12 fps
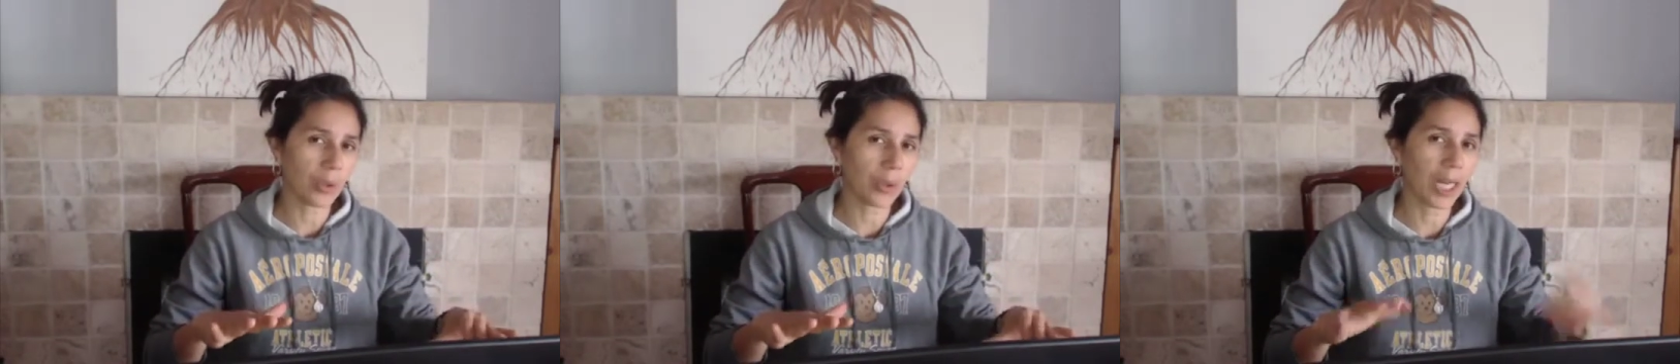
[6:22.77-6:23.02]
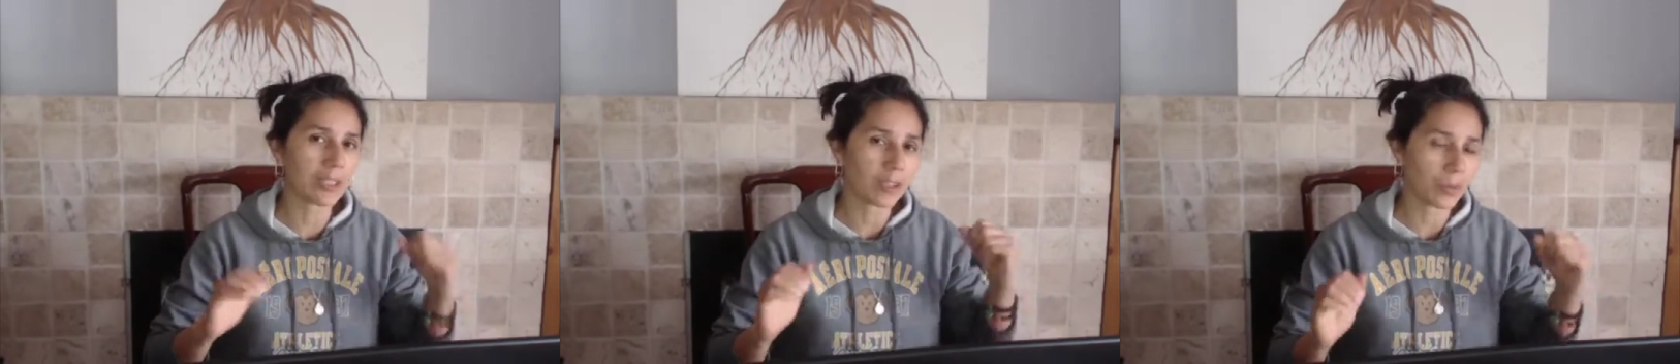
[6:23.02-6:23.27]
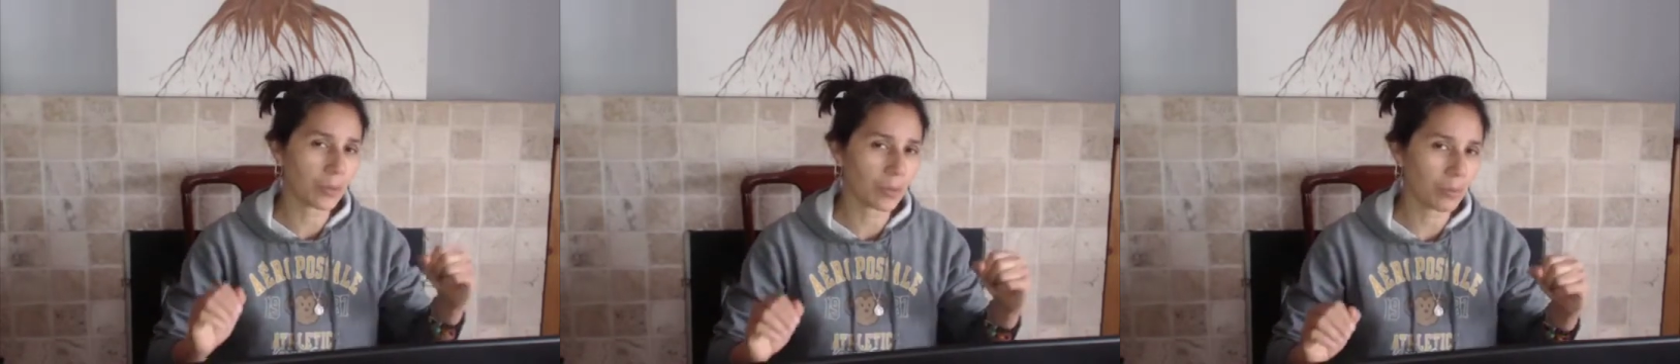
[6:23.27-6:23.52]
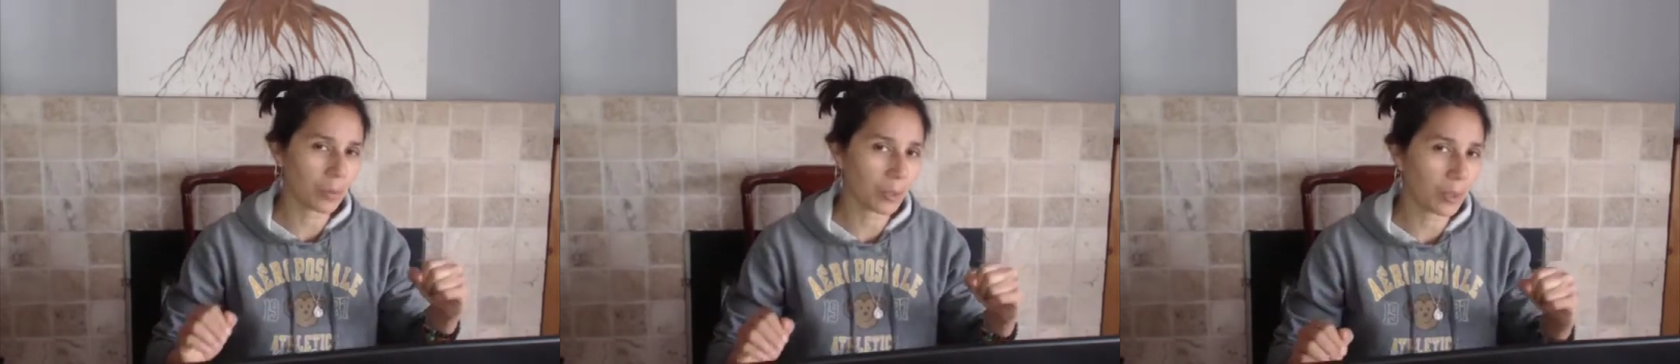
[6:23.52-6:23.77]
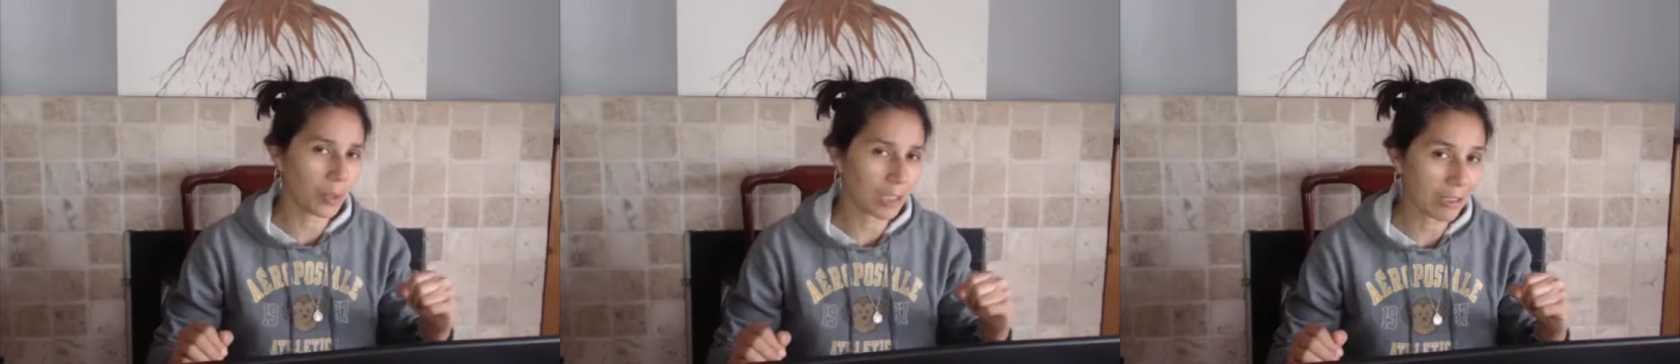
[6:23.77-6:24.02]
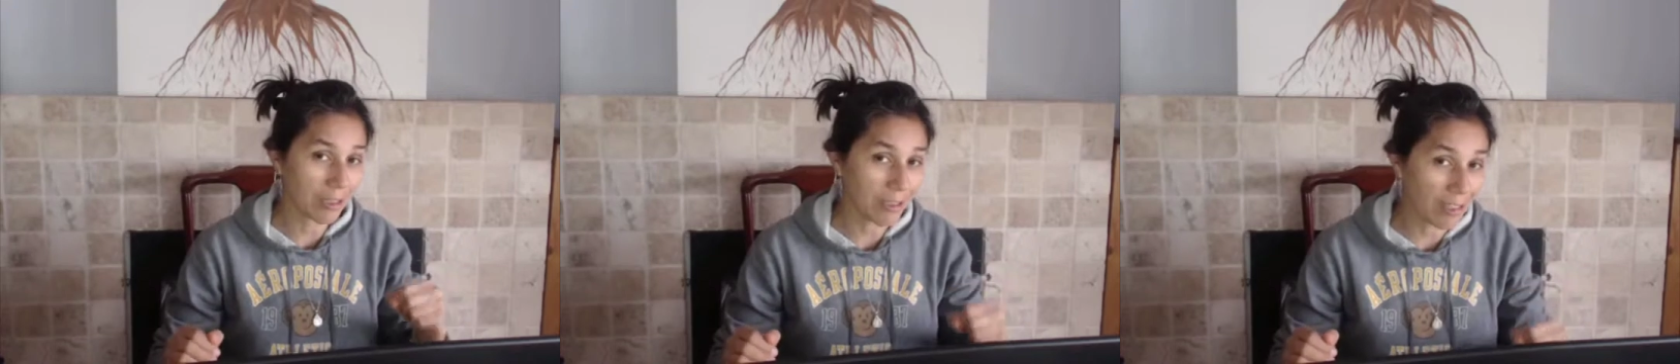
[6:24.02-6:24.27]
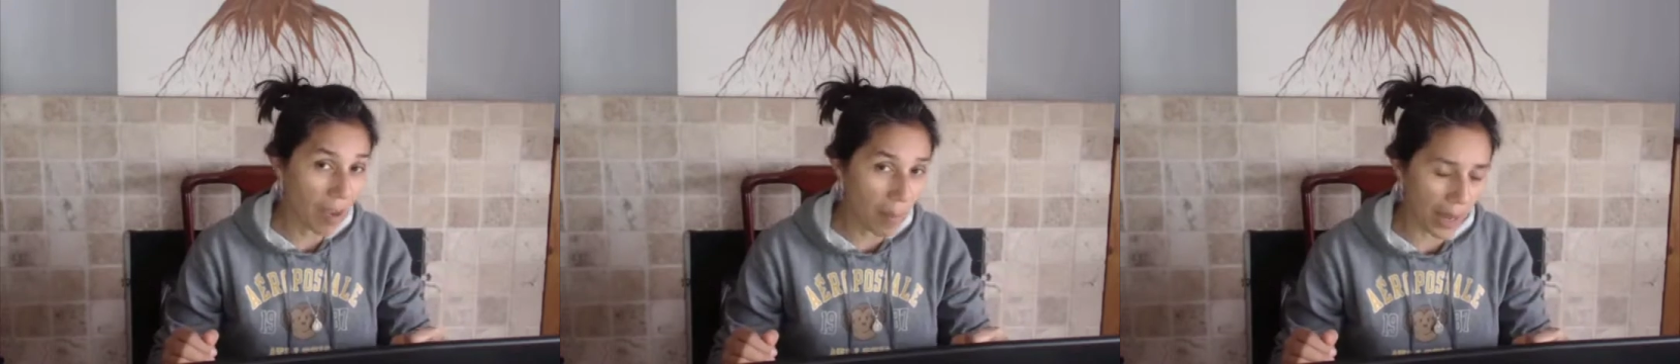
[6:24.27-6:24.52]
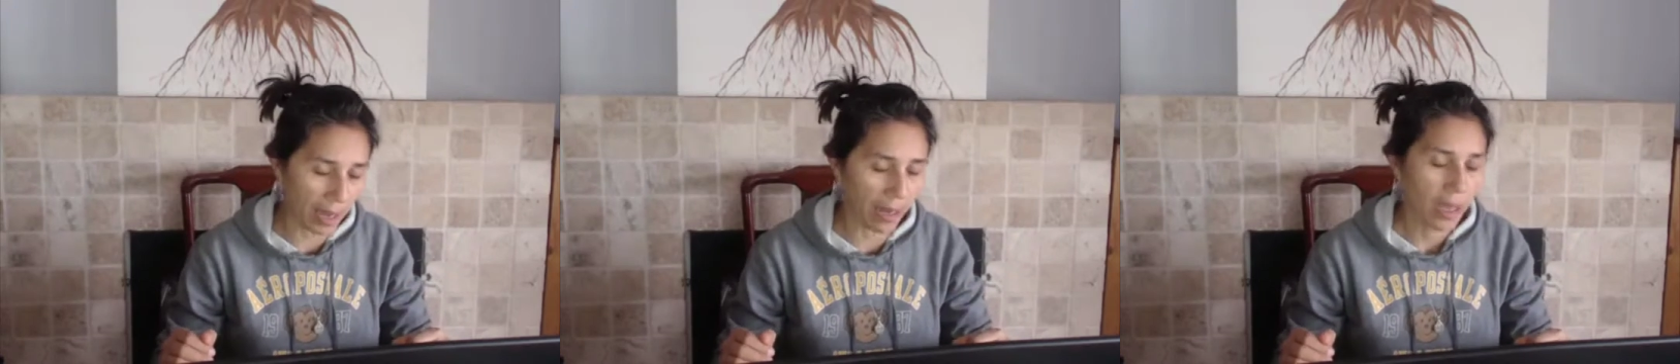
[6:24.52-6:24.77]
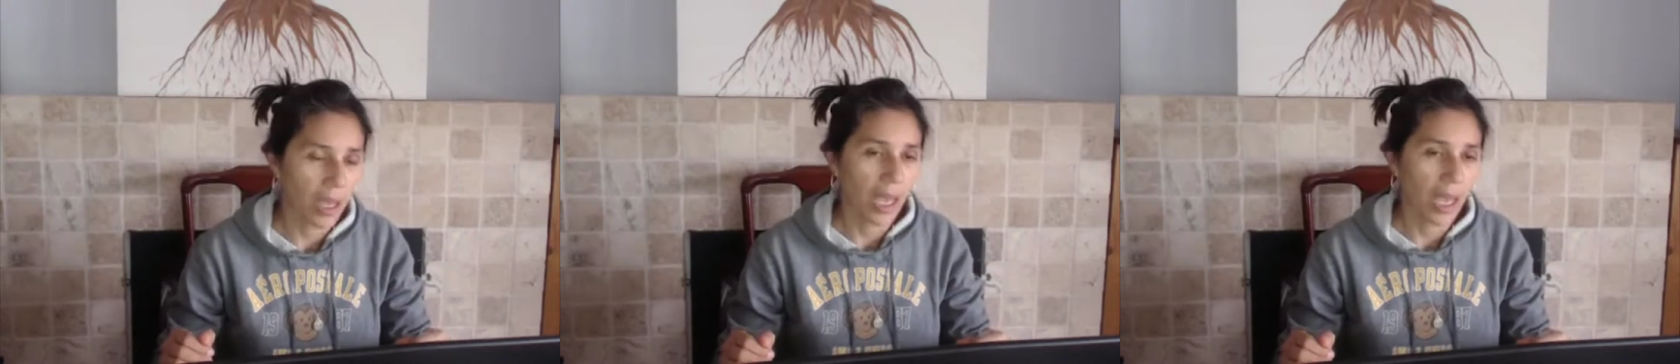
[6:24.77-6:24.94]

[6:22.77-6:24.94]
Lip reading: too has something to do with the stomach.